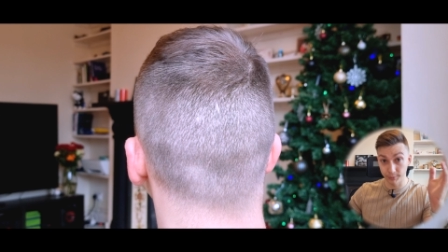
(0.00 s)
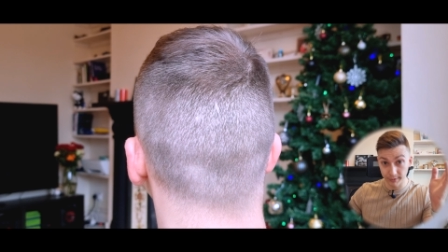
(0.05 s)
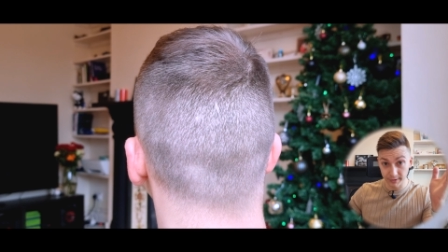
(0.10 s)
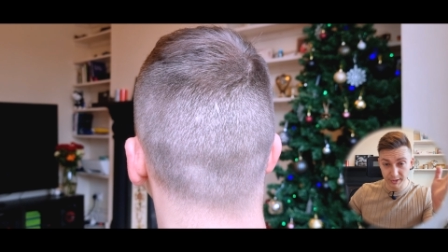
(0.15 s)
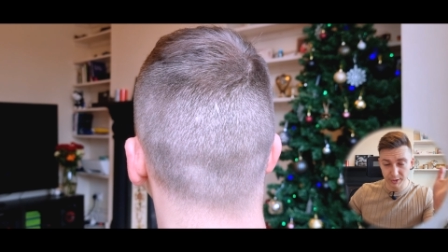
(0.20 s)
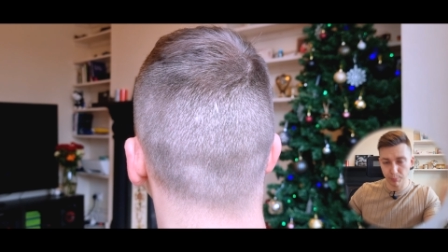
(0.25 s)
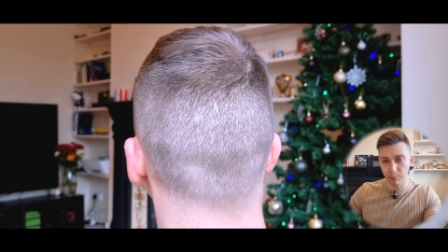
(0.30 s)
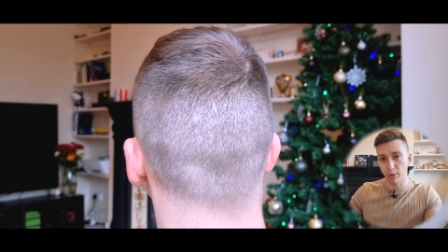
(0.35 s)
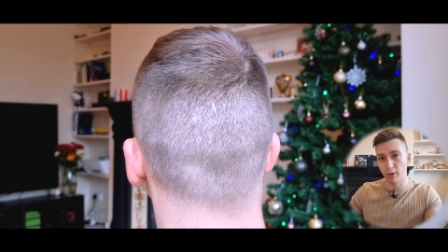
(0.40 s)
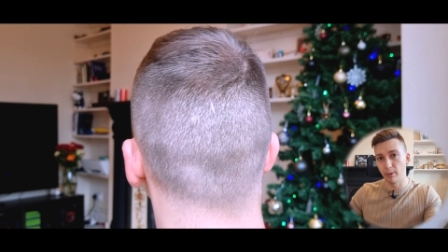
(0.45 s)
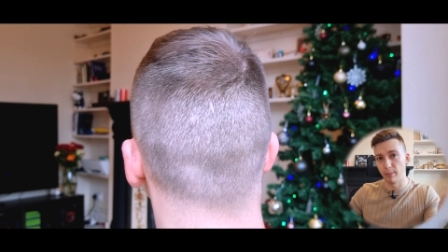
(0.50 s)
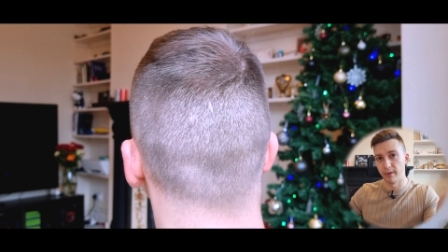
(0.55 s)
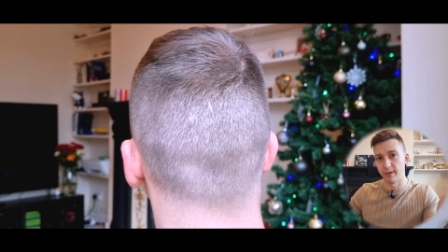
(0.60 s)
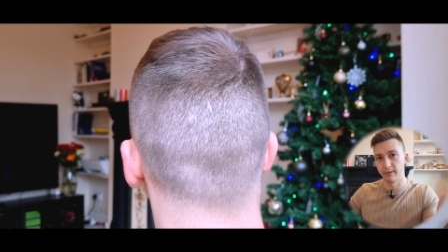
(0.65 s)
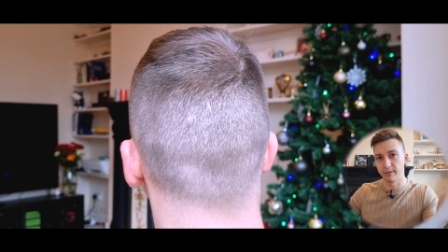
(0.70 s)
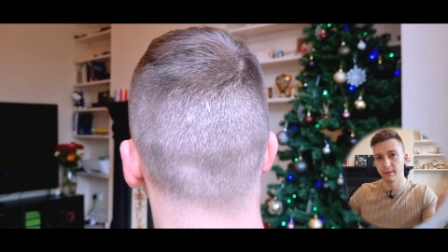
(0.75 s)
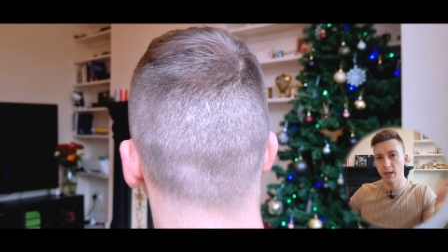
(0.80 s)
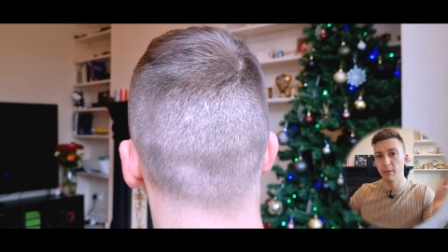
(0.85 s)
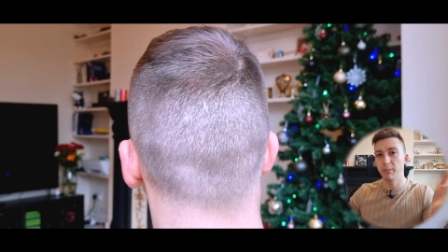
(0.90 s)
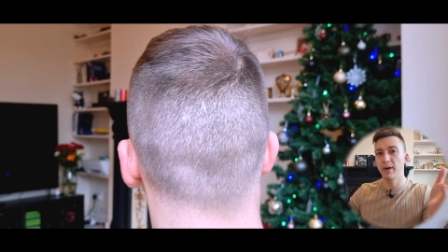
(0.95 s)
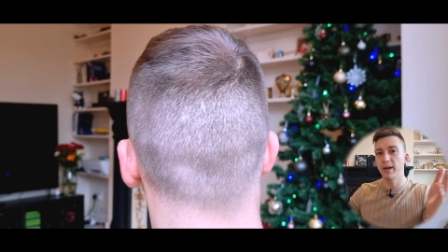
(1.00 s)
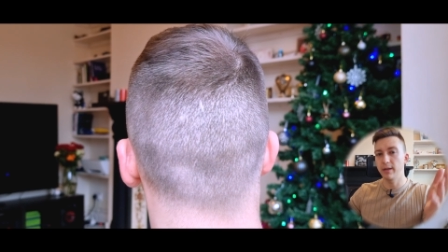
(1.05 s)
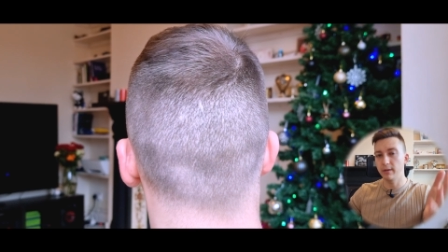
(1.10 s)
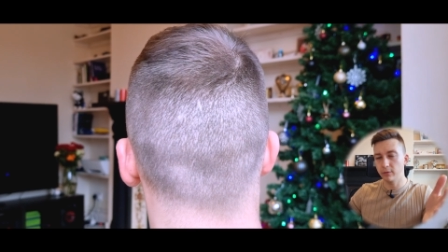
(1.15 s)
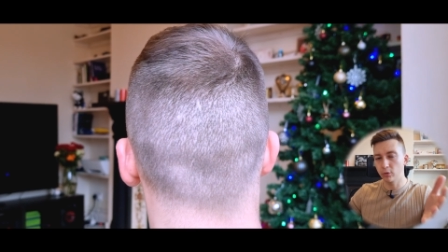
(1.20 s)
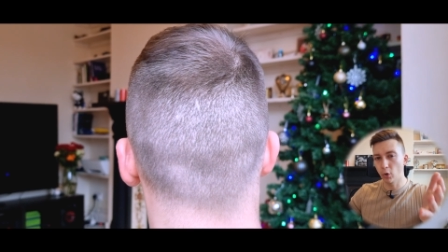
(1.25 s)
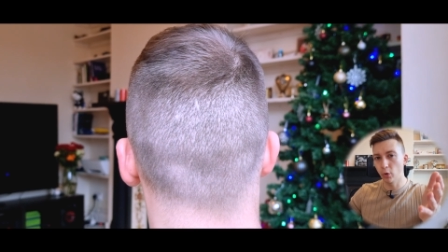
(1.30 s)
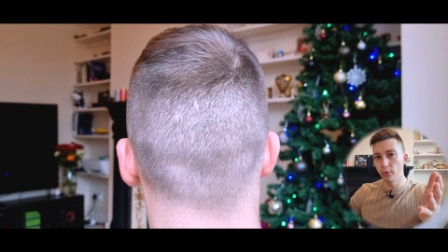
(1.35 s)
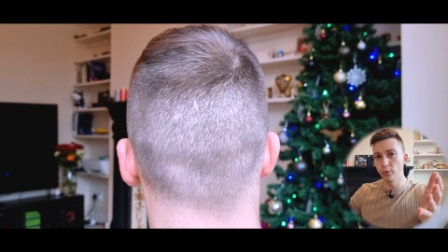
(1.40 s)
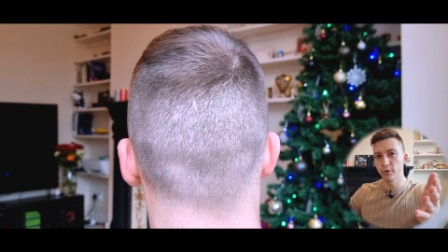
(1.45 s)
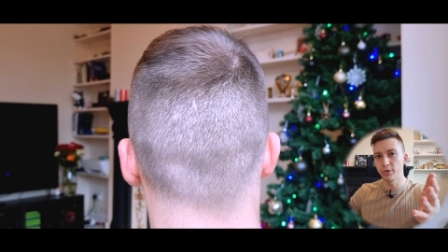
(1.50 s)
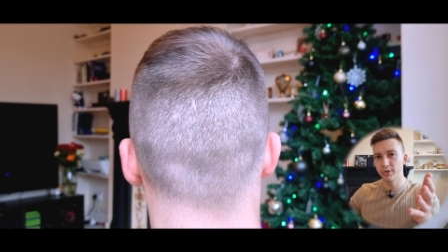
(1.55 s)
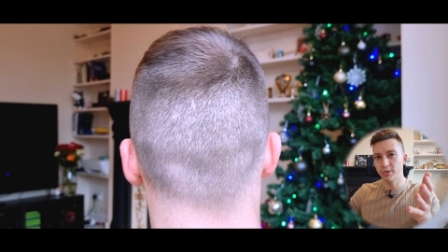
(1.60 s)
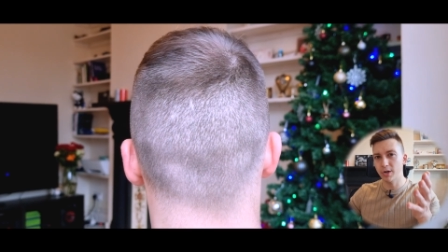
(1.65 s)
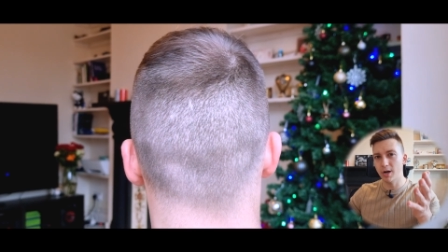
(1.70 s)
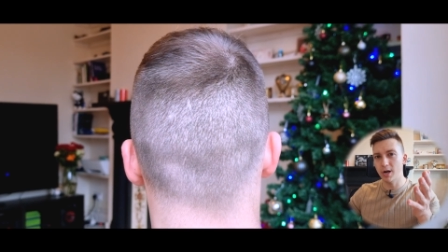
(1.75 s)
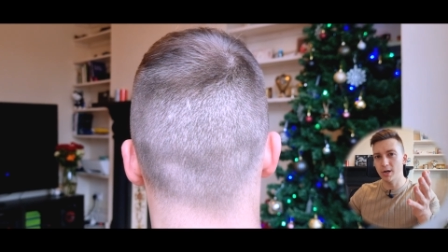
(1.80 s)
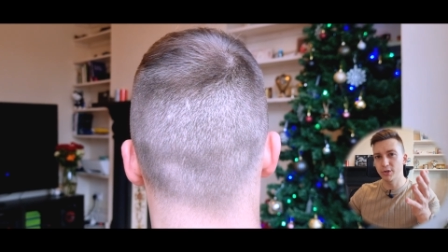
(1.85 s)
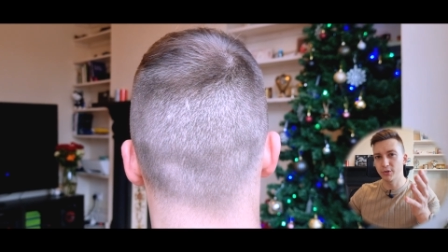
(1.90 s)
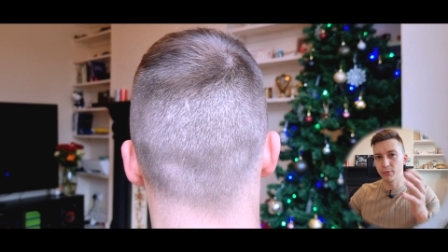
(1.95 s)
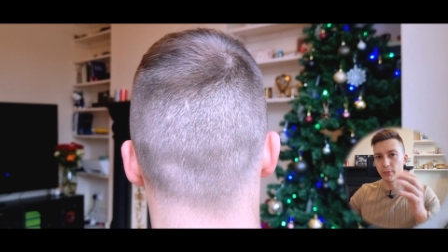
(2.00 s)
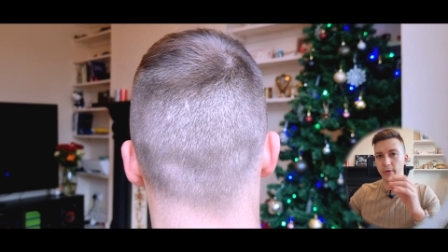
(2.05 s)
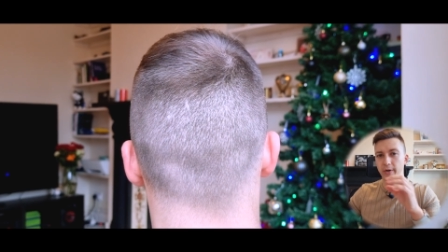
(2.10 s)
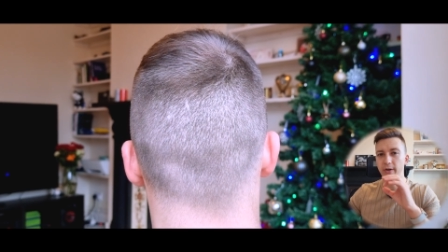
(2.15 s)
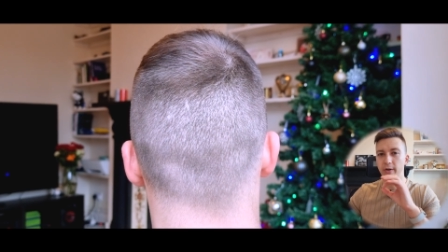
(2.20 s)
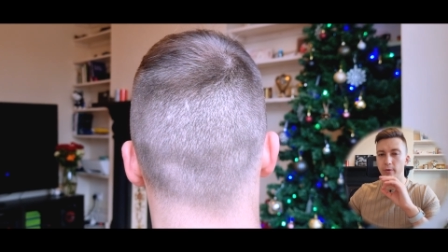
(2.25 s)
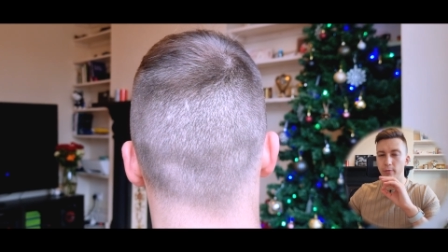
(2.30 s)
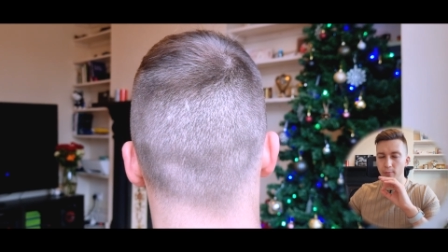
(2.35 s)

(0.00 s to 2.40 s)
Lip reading: the experiment and my donor scars were